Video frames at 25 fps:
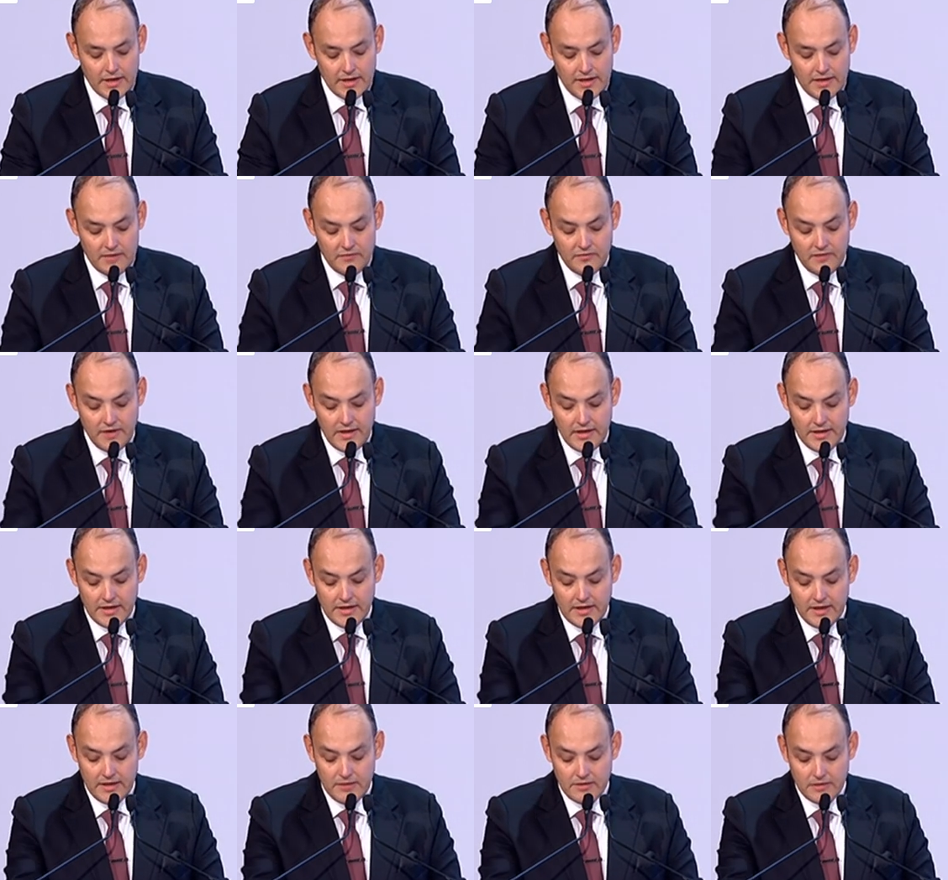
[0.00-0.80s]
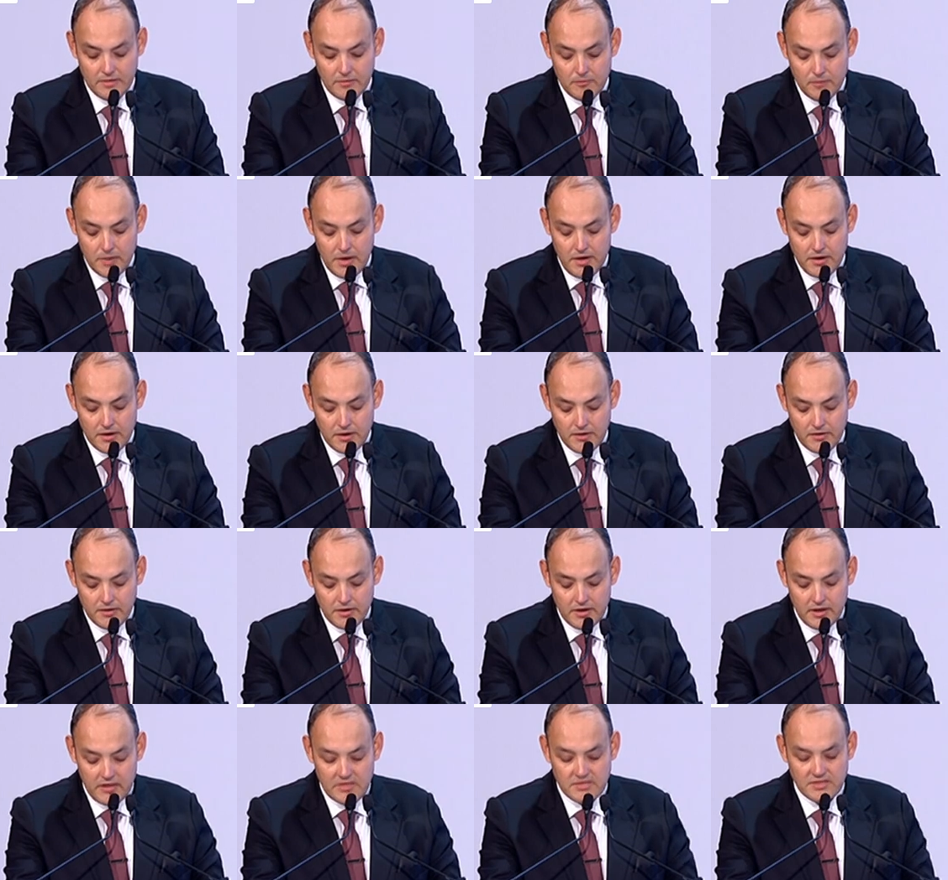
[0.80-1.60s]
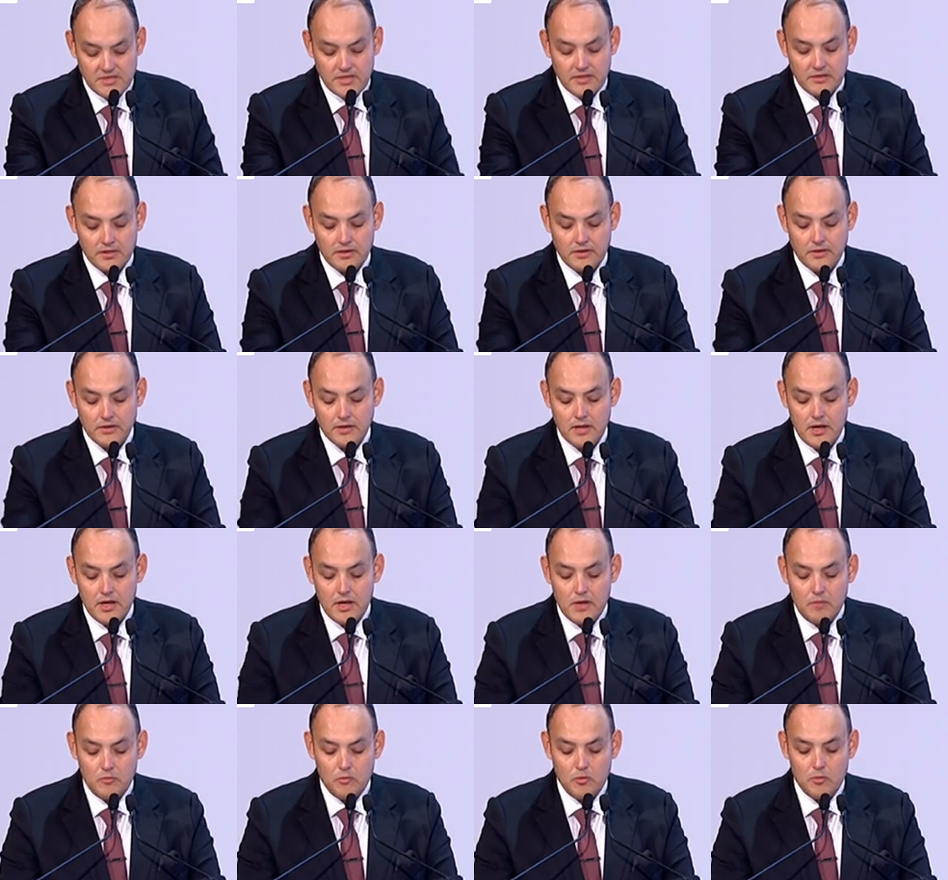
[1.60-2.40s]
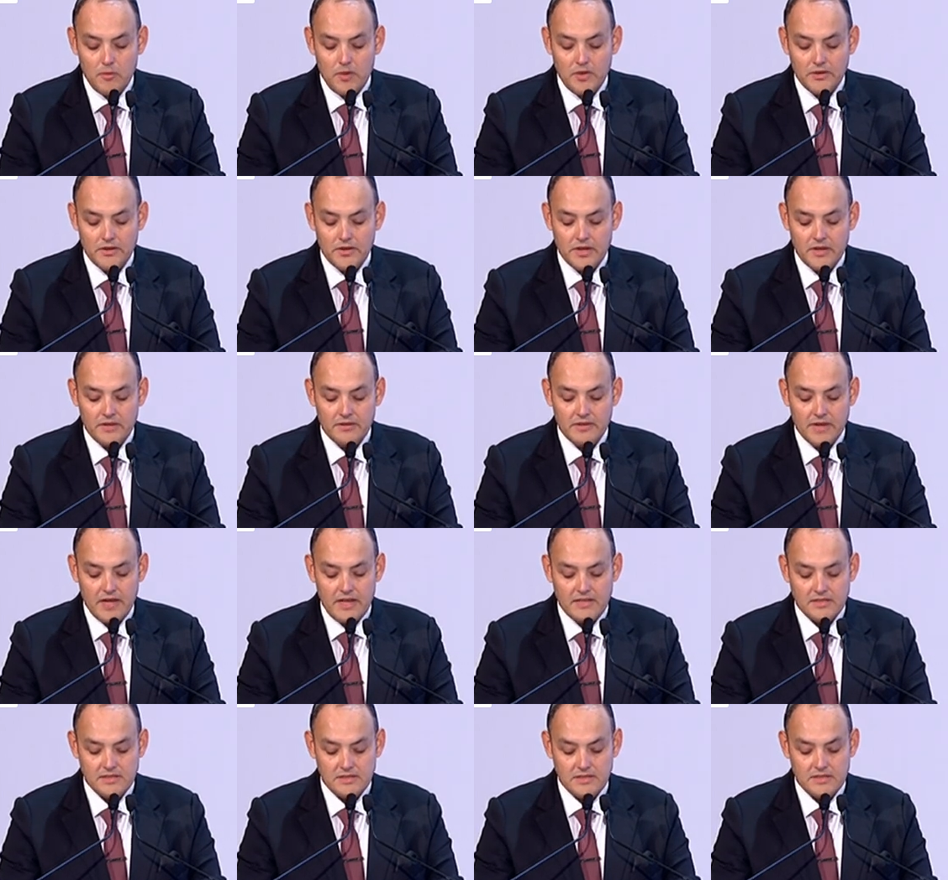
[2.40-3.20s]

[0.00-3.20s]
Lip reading: African business champions, to work together and